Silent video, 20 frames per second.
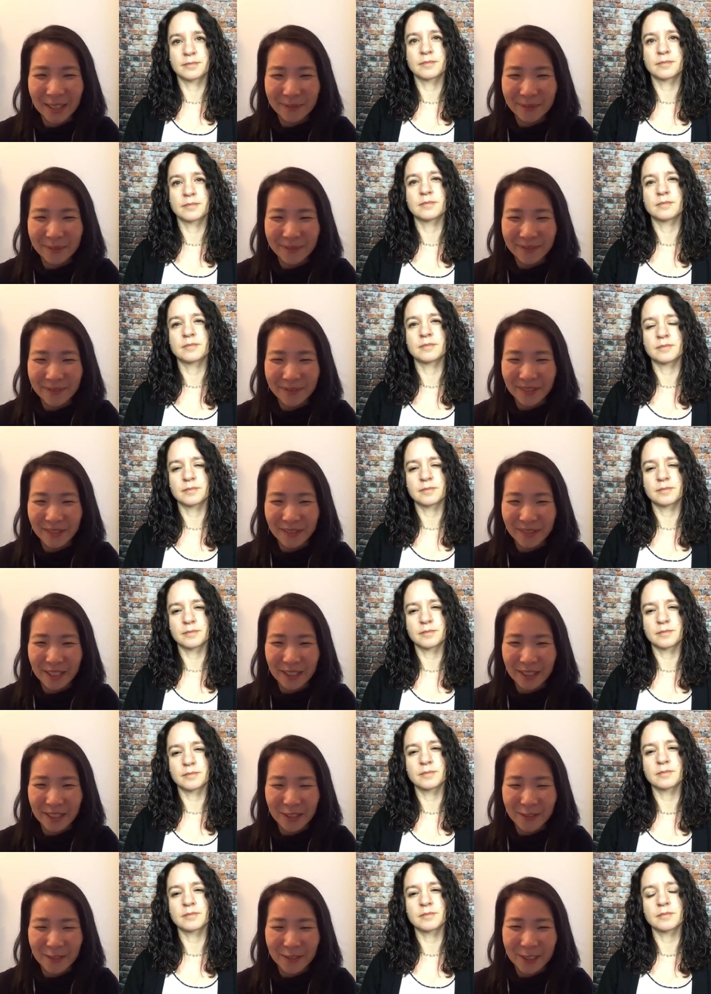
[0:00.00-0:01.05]
Speaker 1: um,
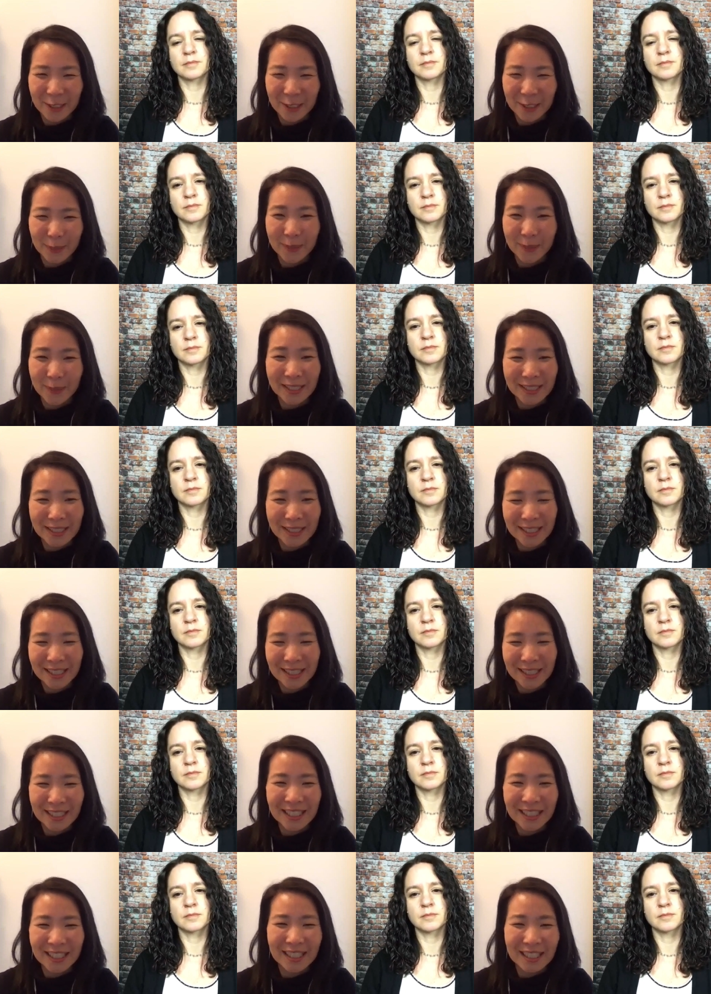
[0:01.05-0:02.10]
neither of us
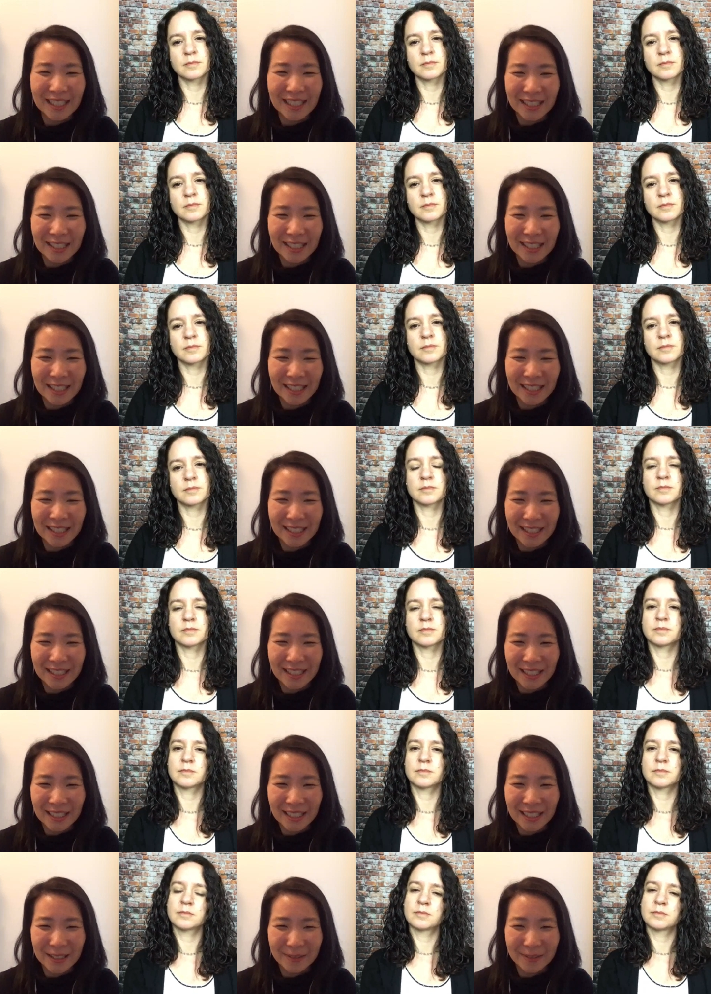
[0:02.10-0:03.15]
expected it and
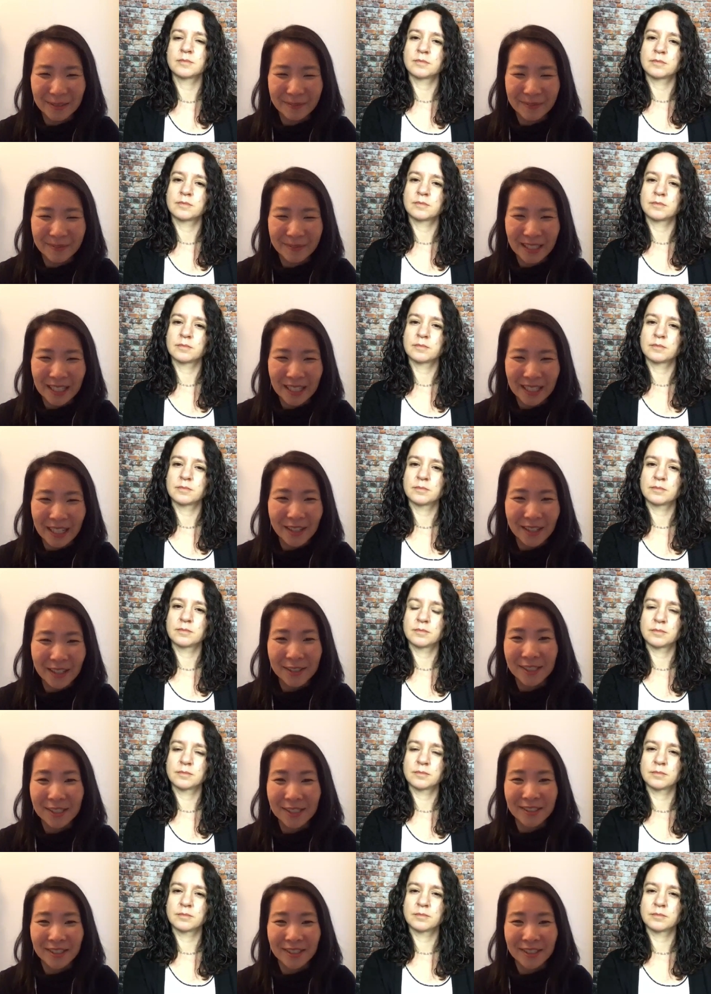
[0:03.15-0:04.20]
then um,
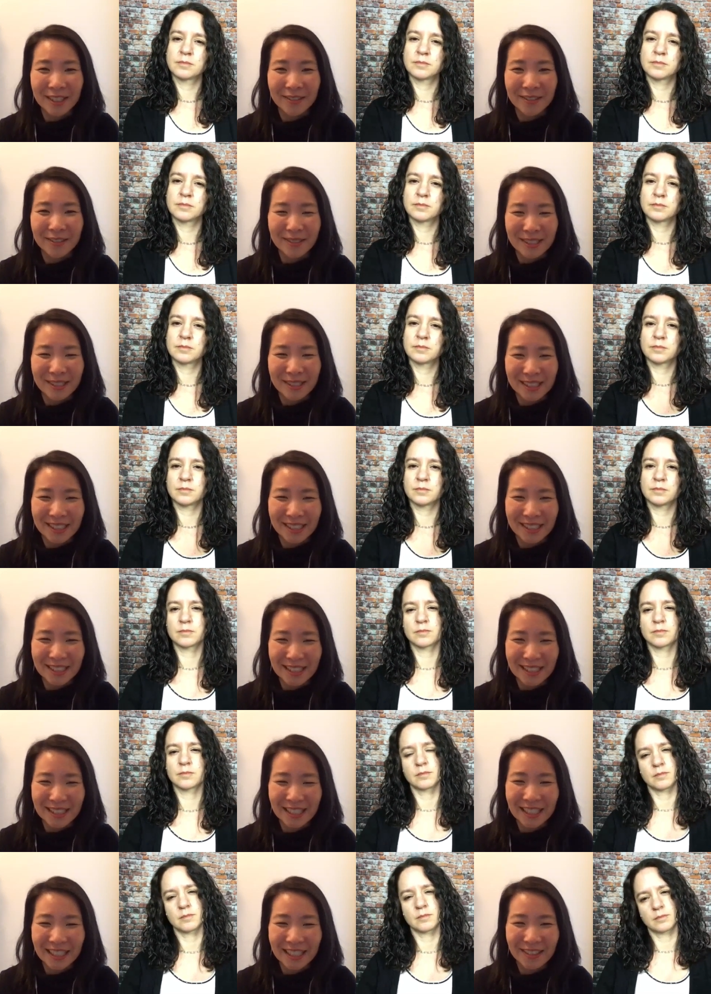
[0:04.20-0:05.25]
also he
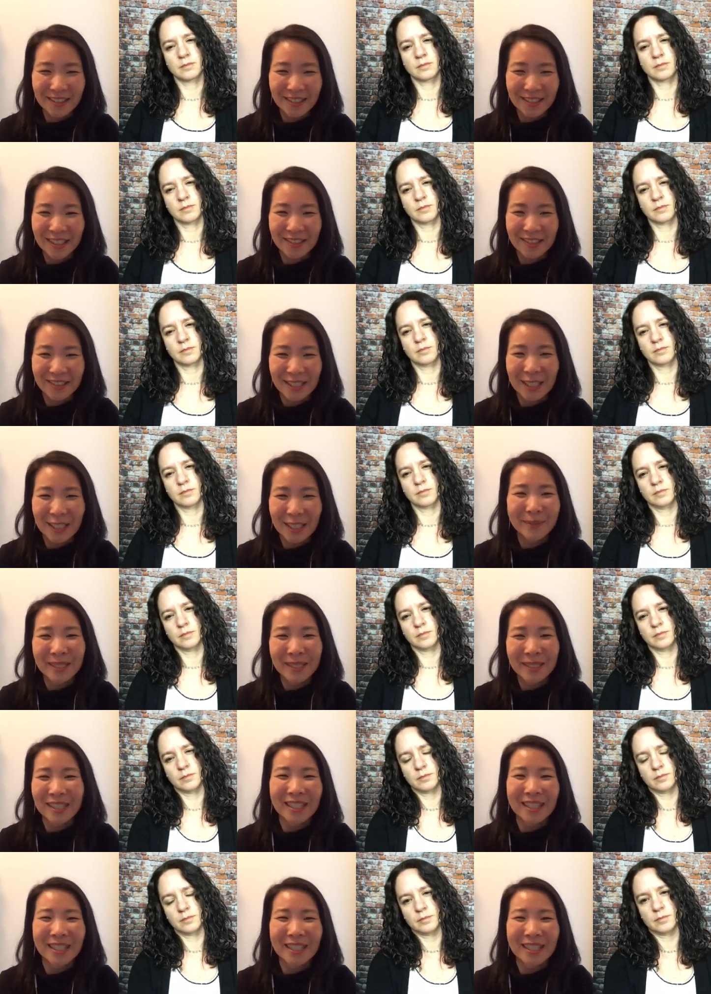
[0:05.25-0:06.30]
was he, he was
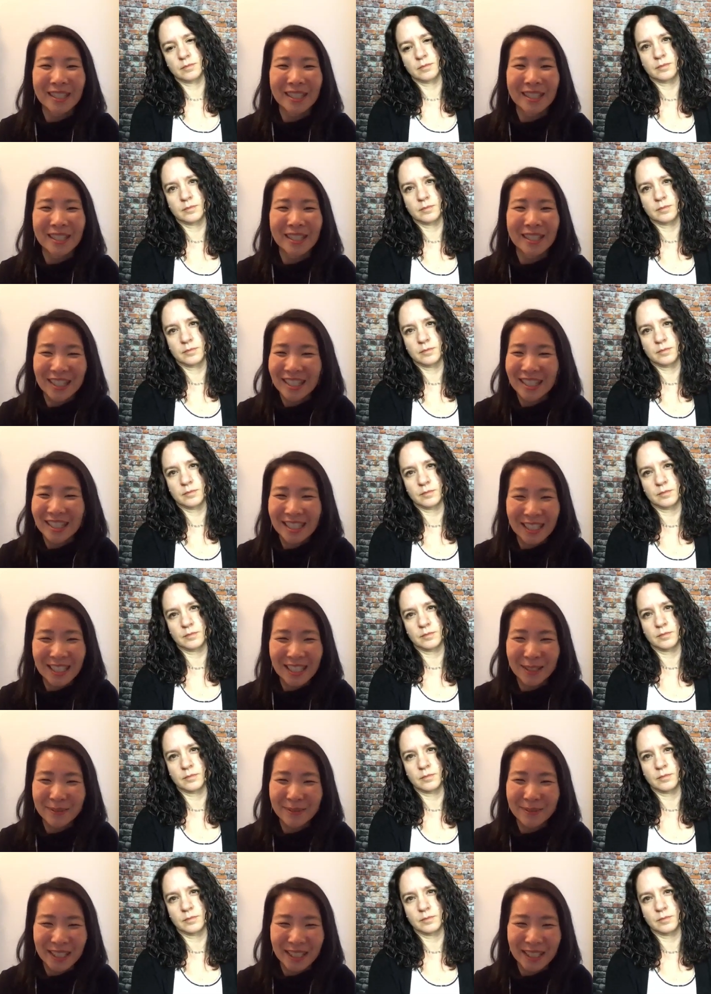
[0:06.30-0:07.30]
helping a lot he was trying to